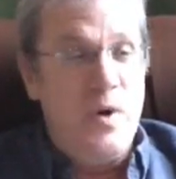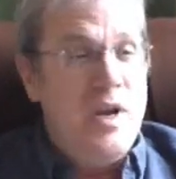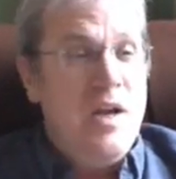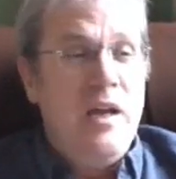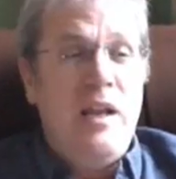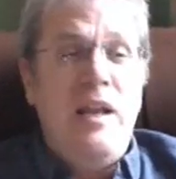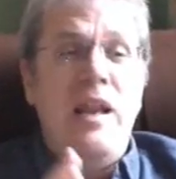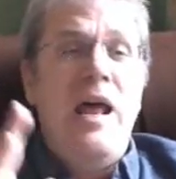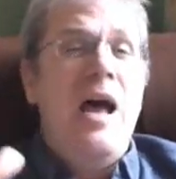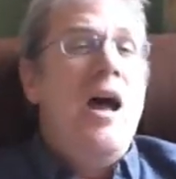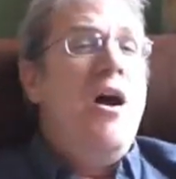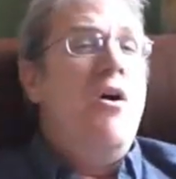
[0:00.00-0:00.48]

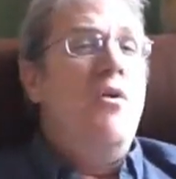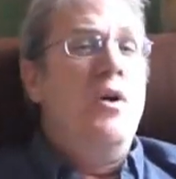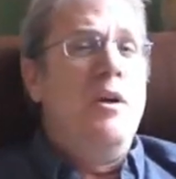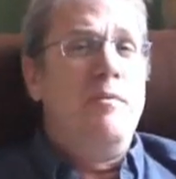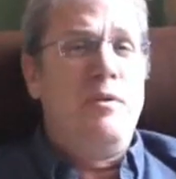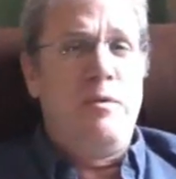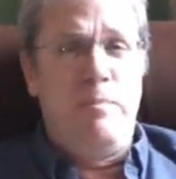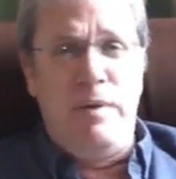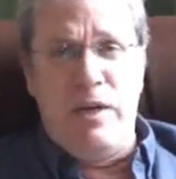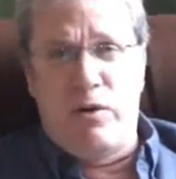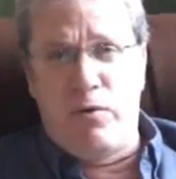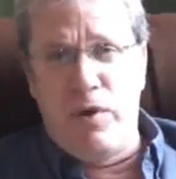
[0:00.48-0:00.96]
We allow
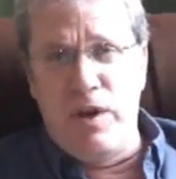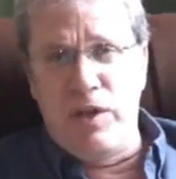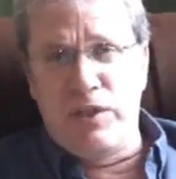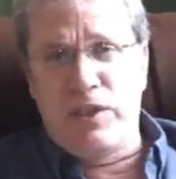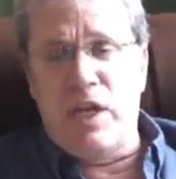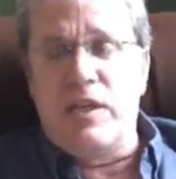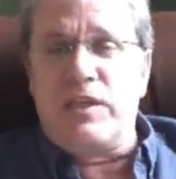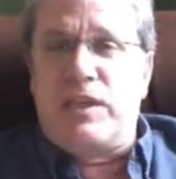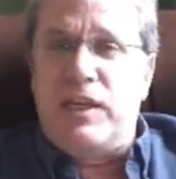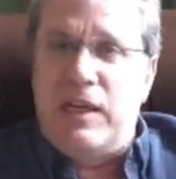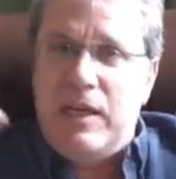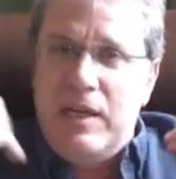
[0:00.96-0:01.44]
him to be
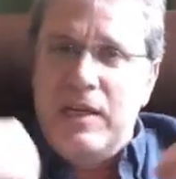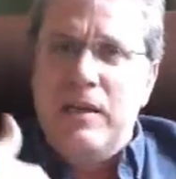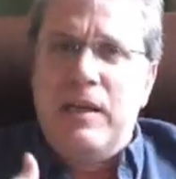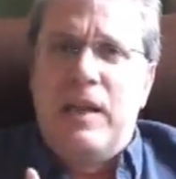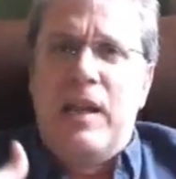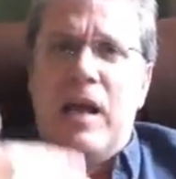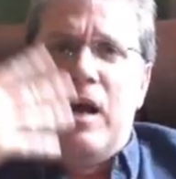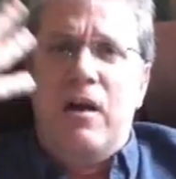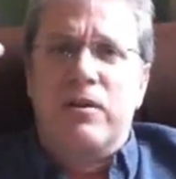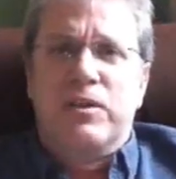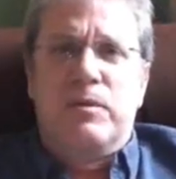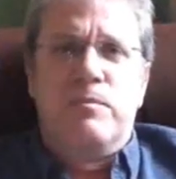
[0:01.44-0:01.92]
criticized. He
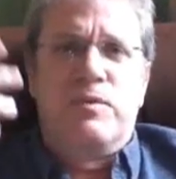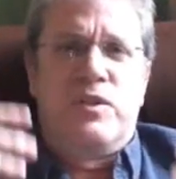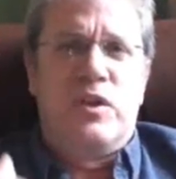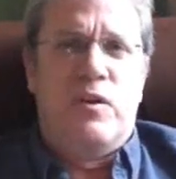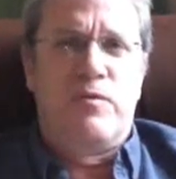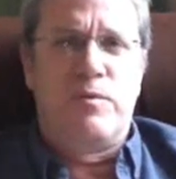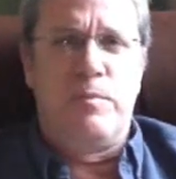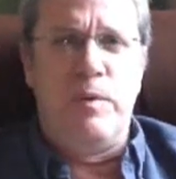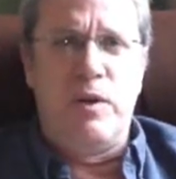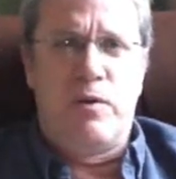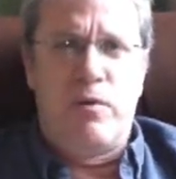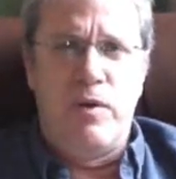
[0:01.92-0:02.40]
allows
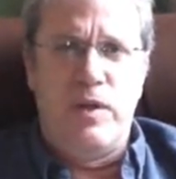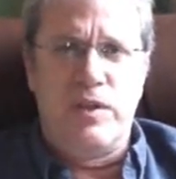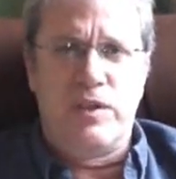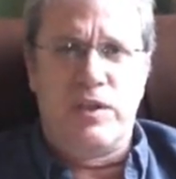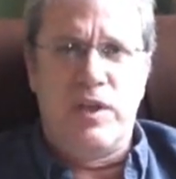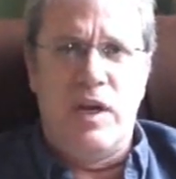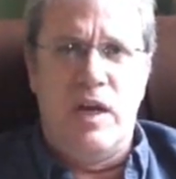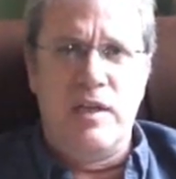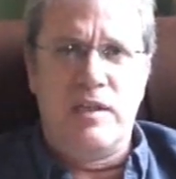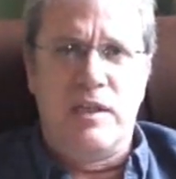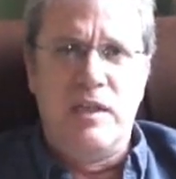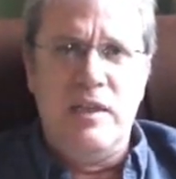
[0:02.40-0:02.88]
himself to be
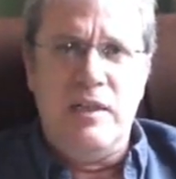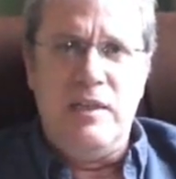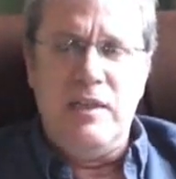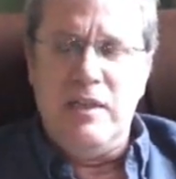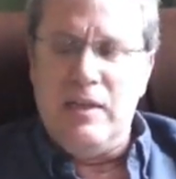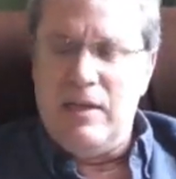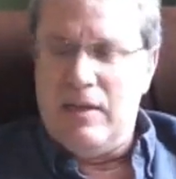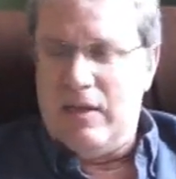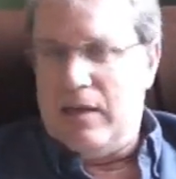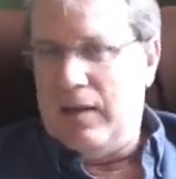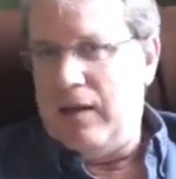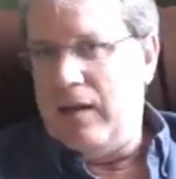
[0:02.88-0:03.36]
criticized.
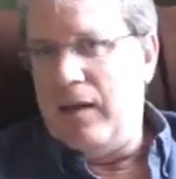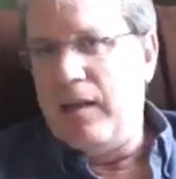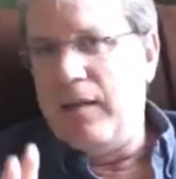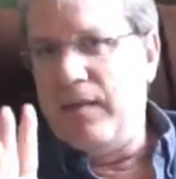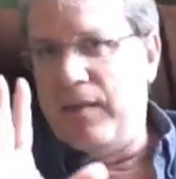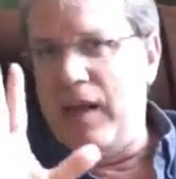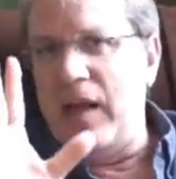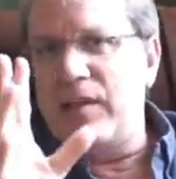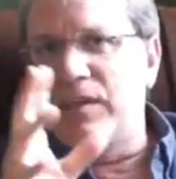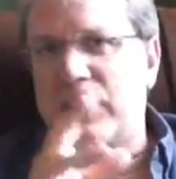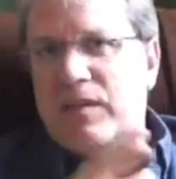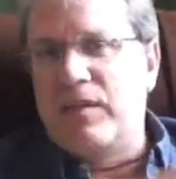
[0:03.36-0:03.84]

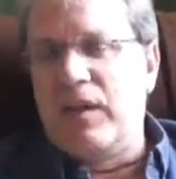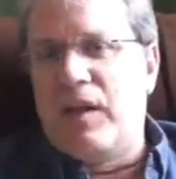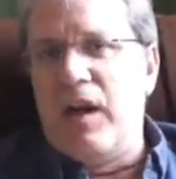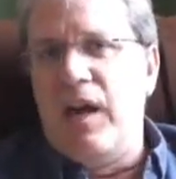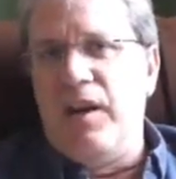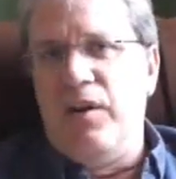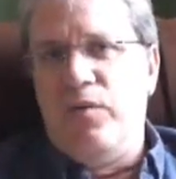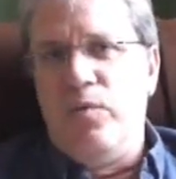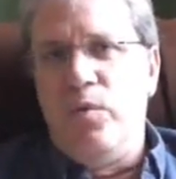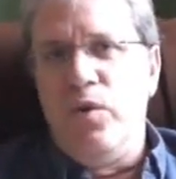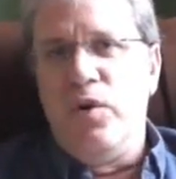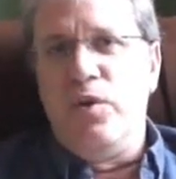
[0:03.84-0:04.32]
That's the
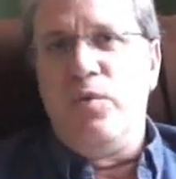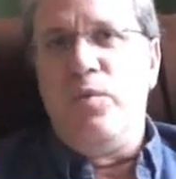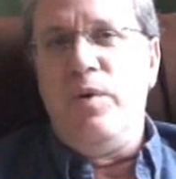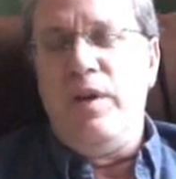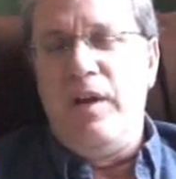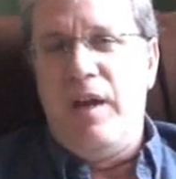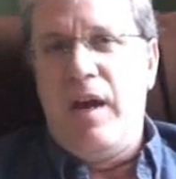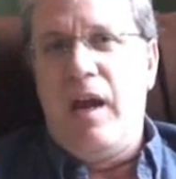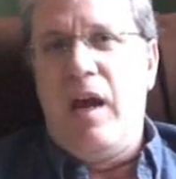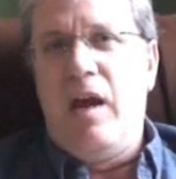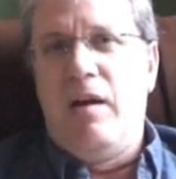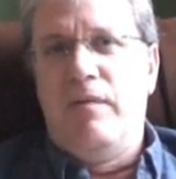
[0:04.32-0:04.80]
kind of word
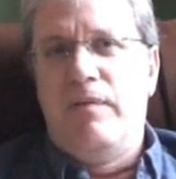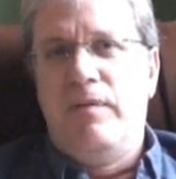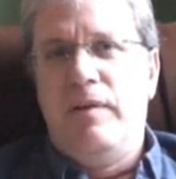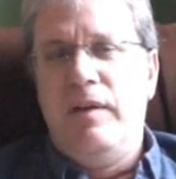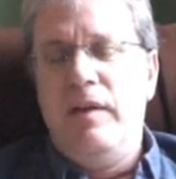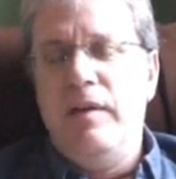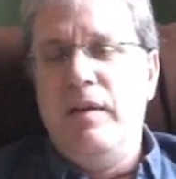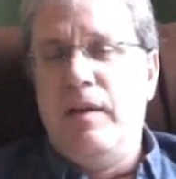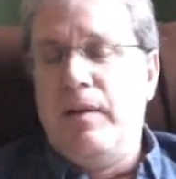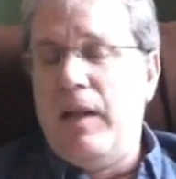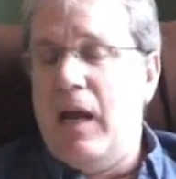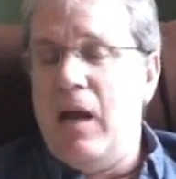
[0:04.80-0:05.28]
we have.
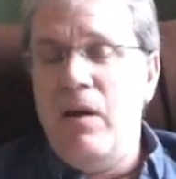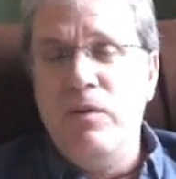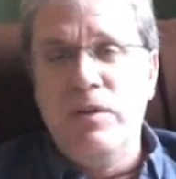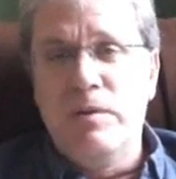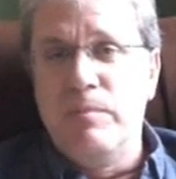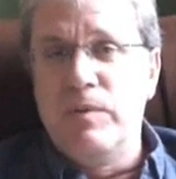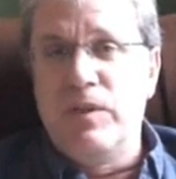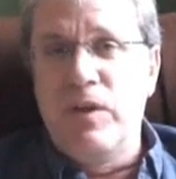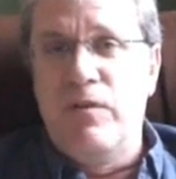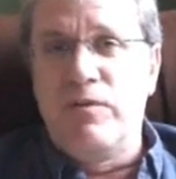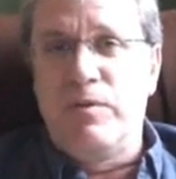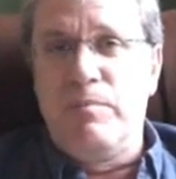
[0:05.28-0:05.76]
He
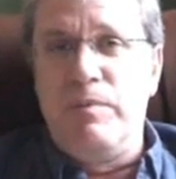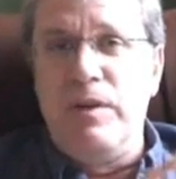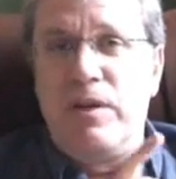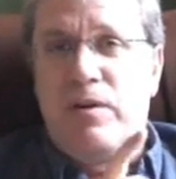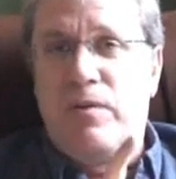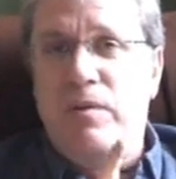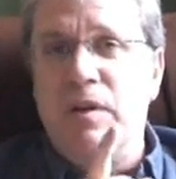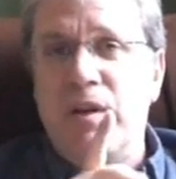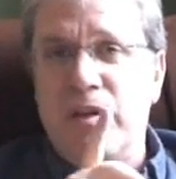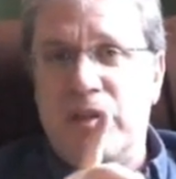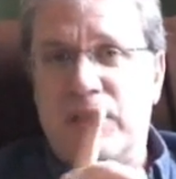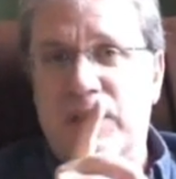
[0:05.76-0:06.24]
allows himself to
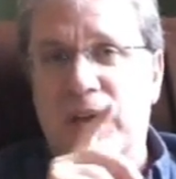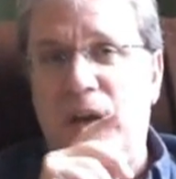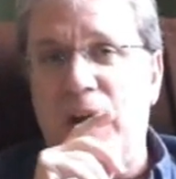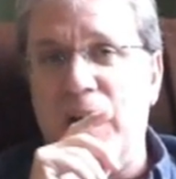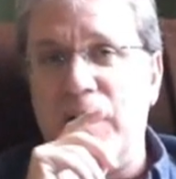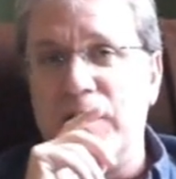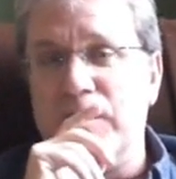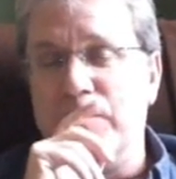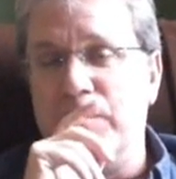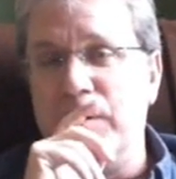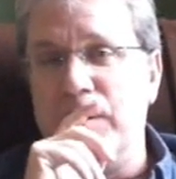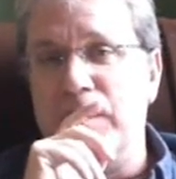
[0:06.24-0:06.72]
be
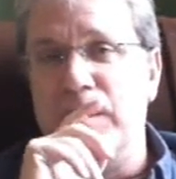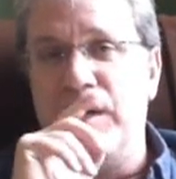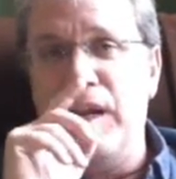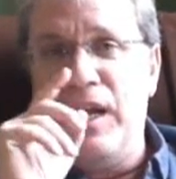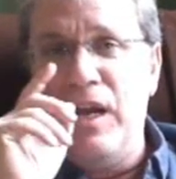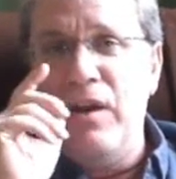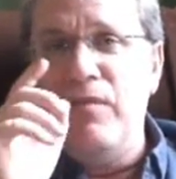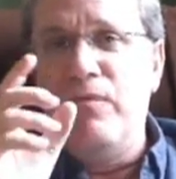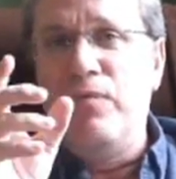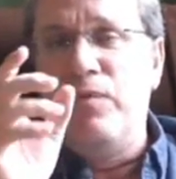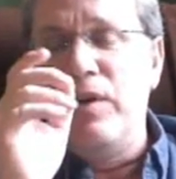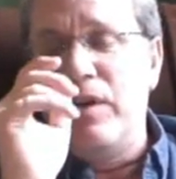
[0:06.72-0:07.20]
criticized, but
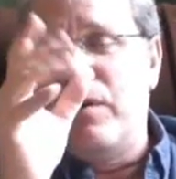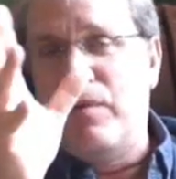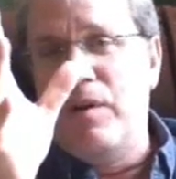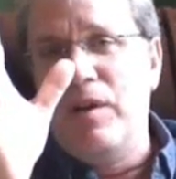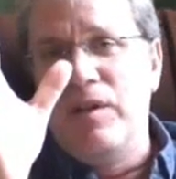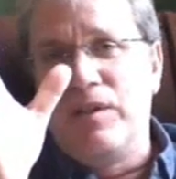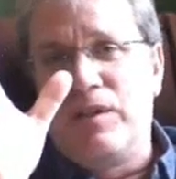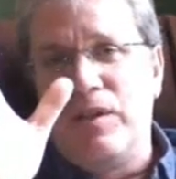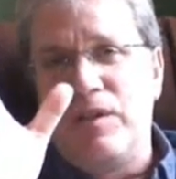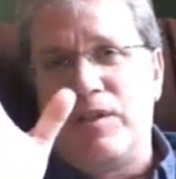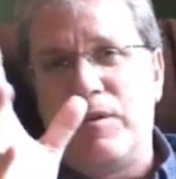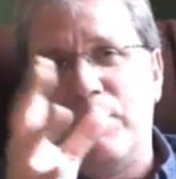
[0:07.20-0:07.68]
in every
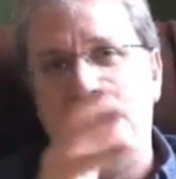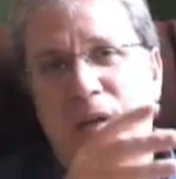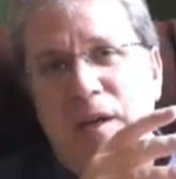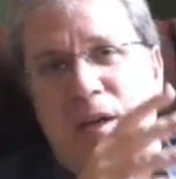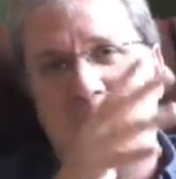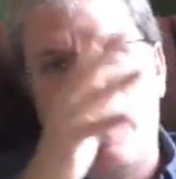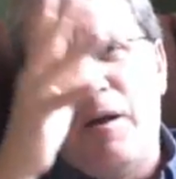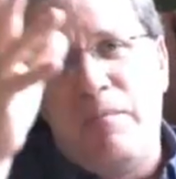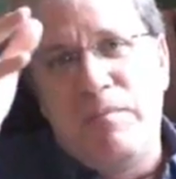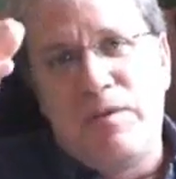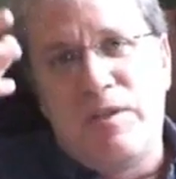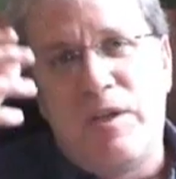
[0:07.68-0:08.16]
criticism
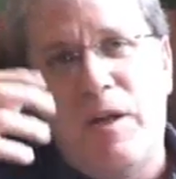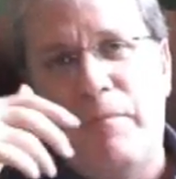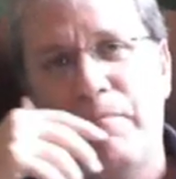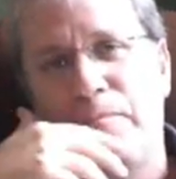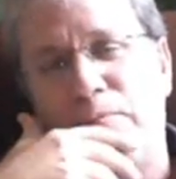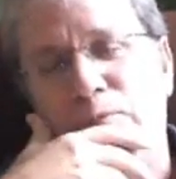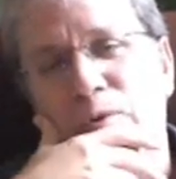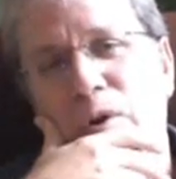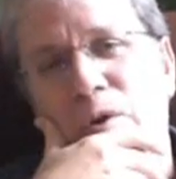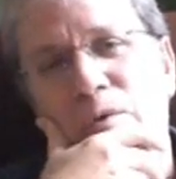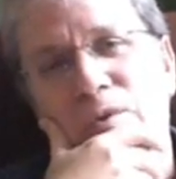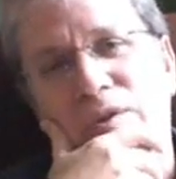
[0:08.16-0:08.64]
he comes
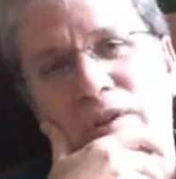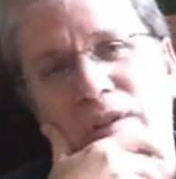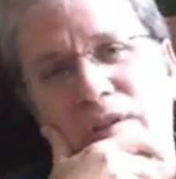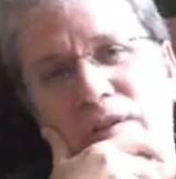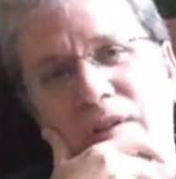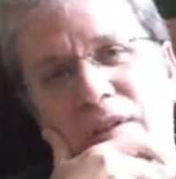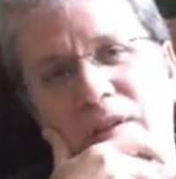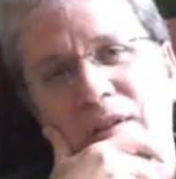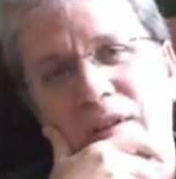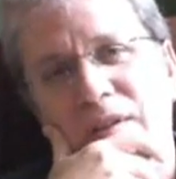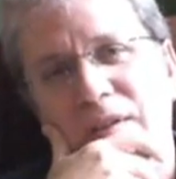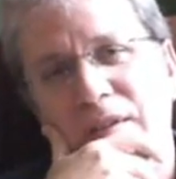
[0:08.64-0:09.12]
up
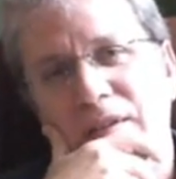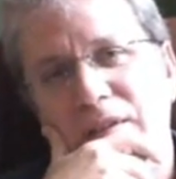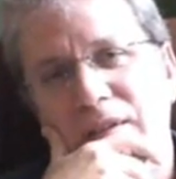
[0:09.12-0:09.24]
roses.